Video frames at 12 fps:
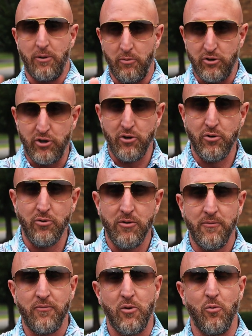number two,
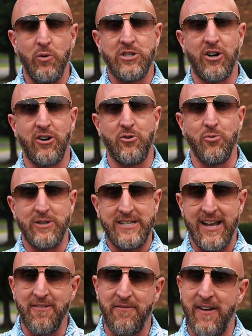we started to attend